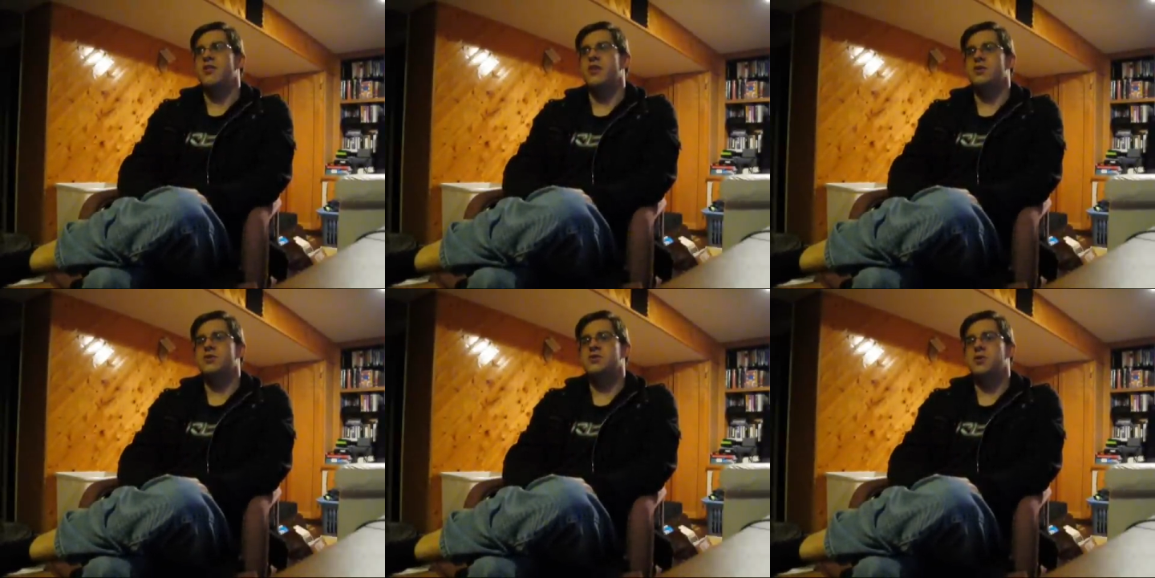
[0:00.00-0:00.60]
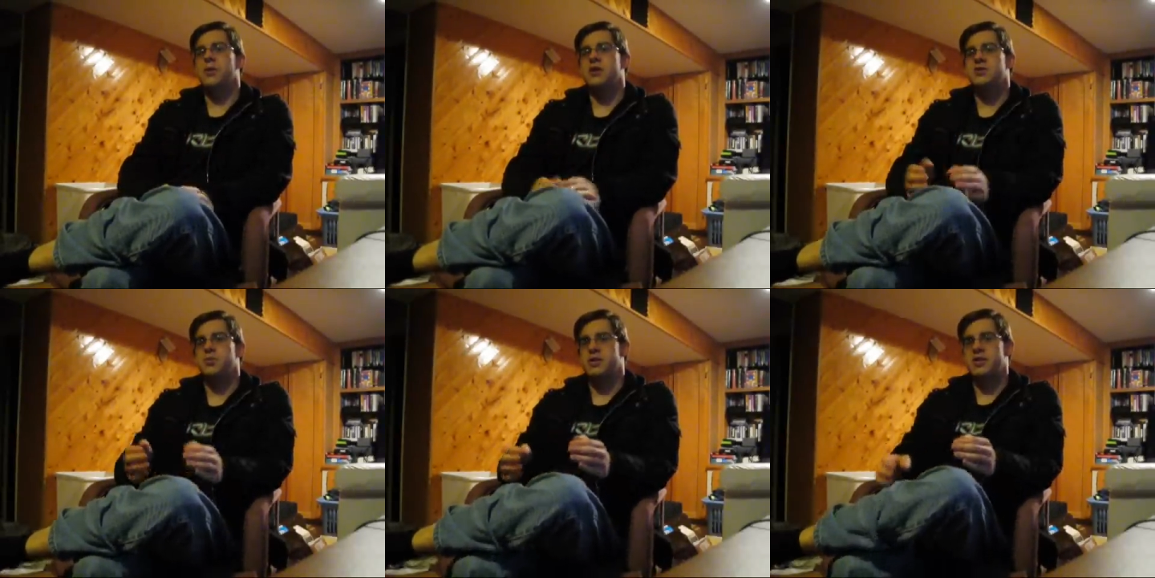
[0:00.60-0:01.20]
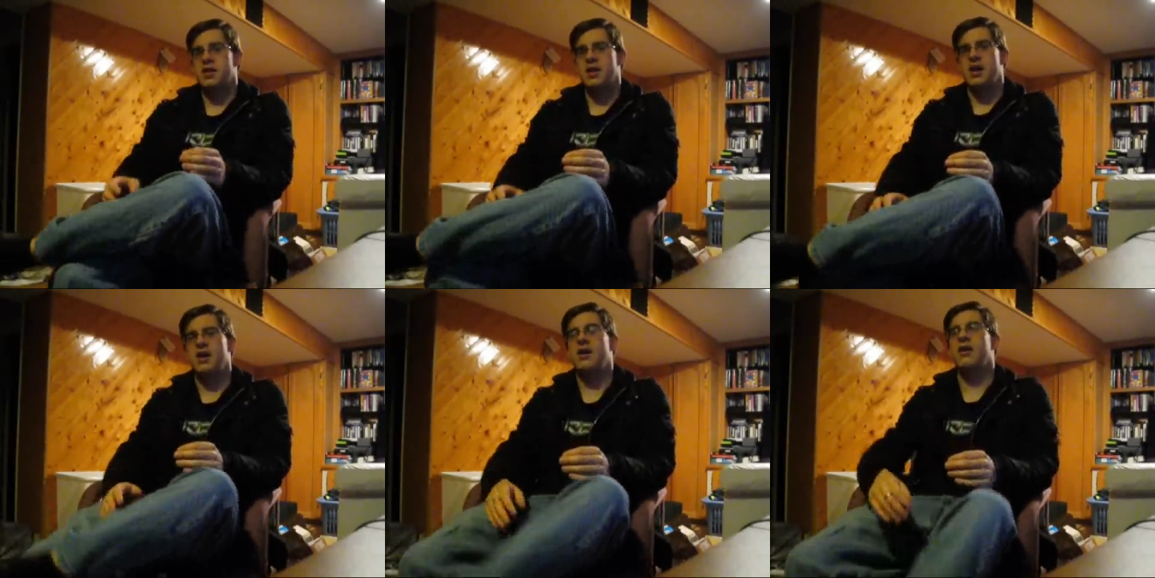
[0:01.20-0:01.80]
there's so much with
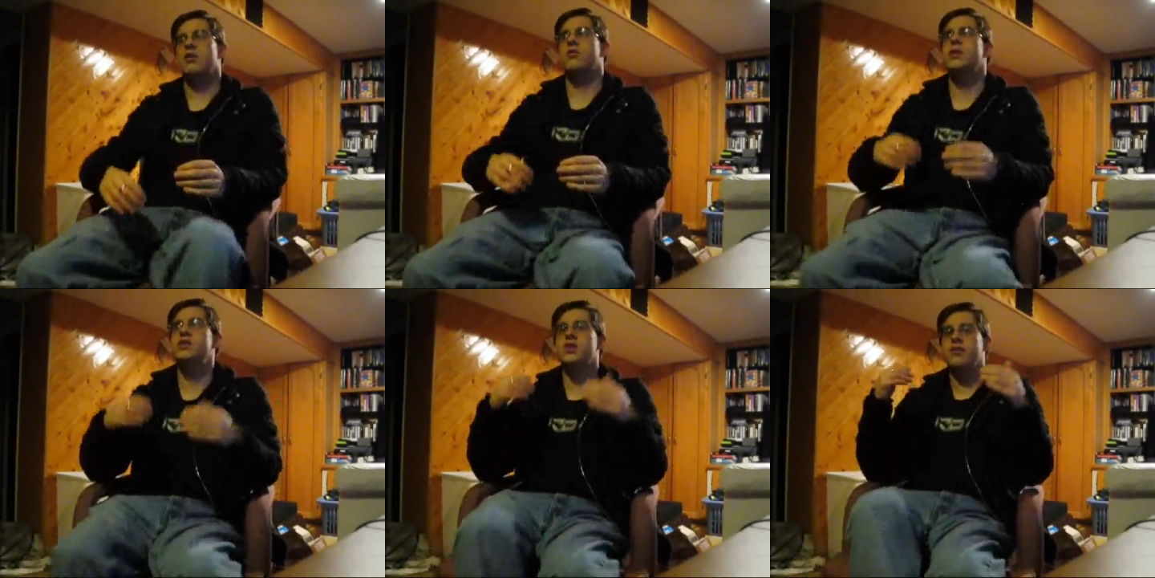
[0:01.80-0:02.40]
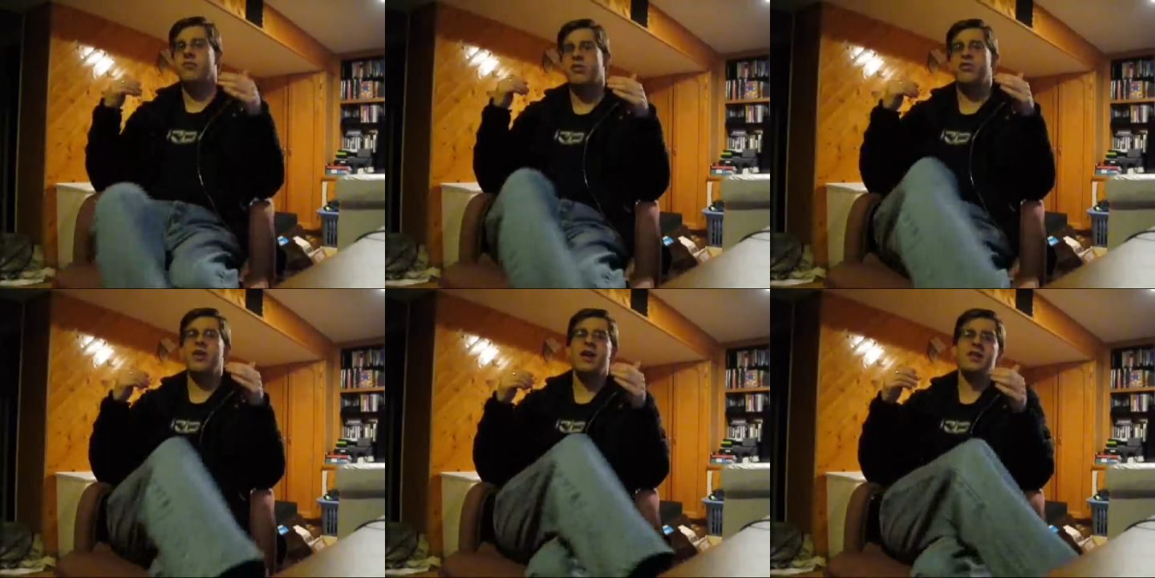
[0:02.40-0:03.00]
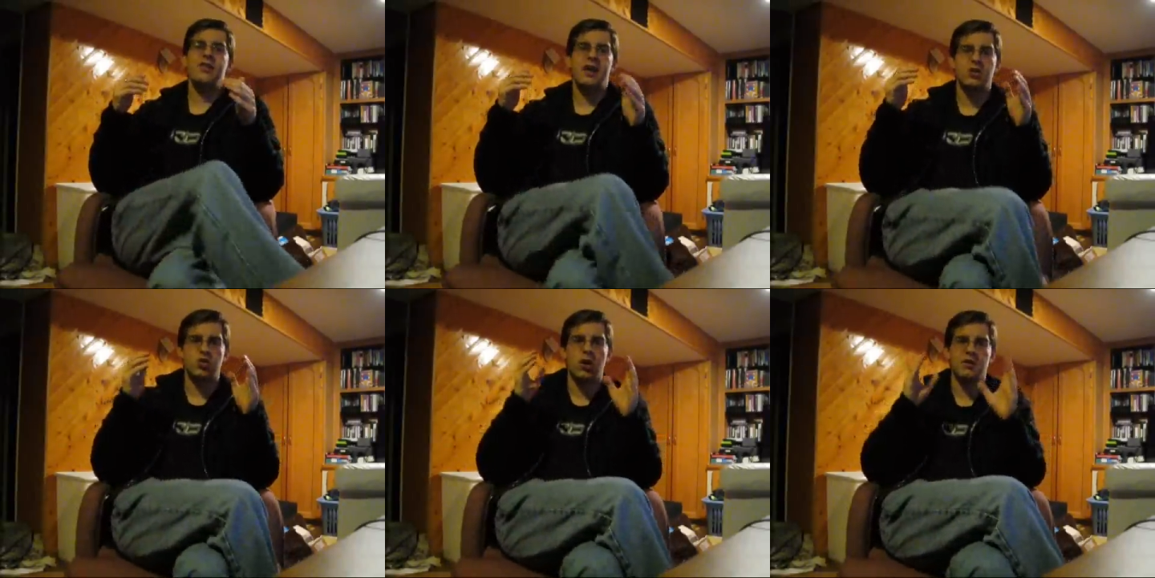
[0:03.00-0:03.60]
the creature of the thing
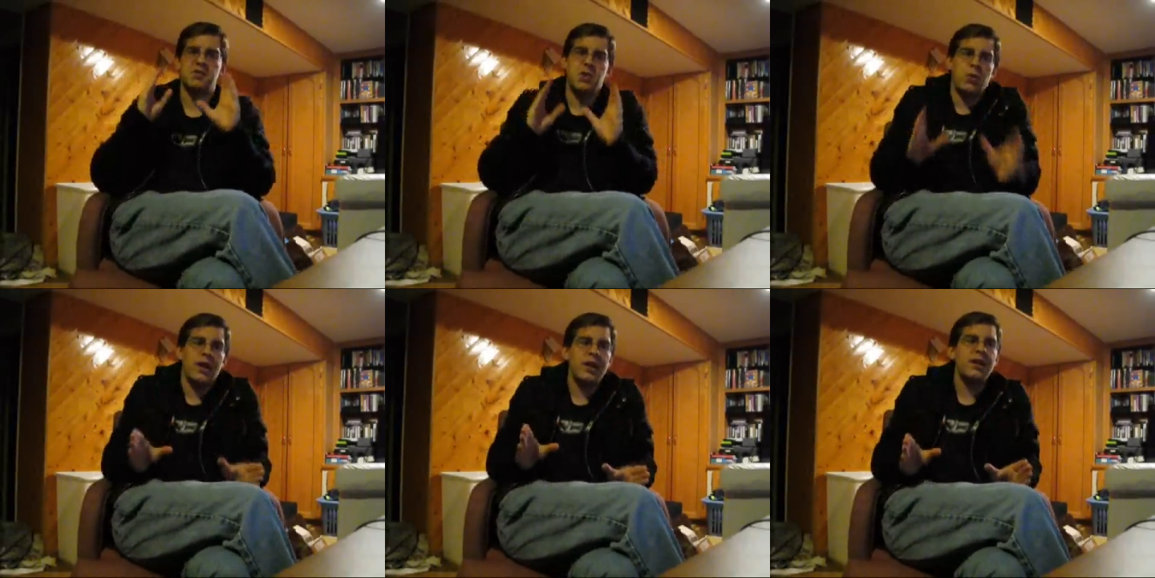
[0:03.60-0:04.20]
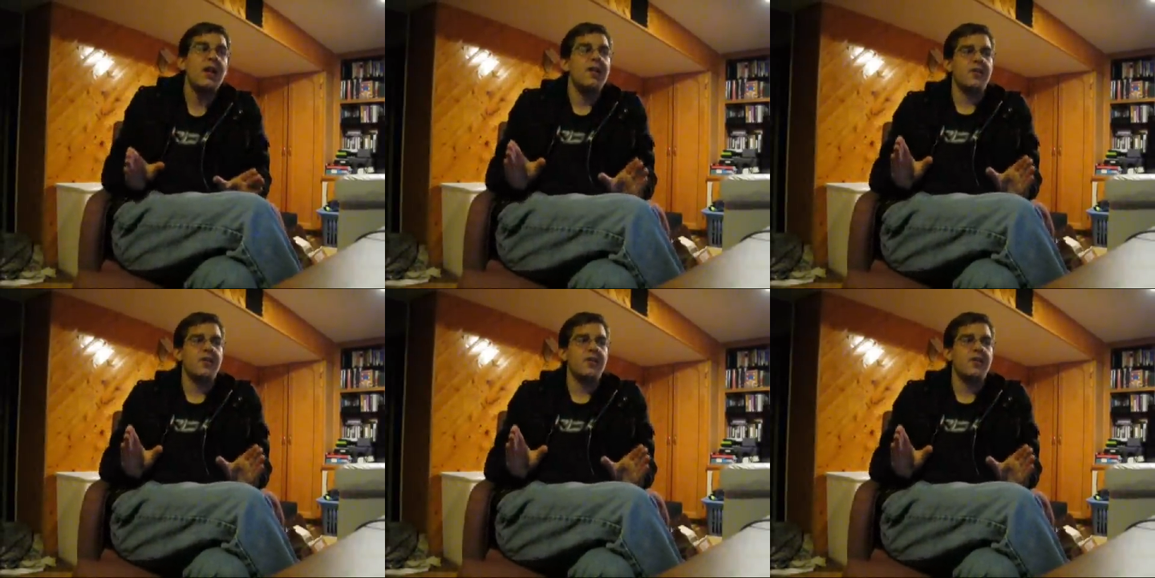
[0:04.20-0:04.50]
that draws you in.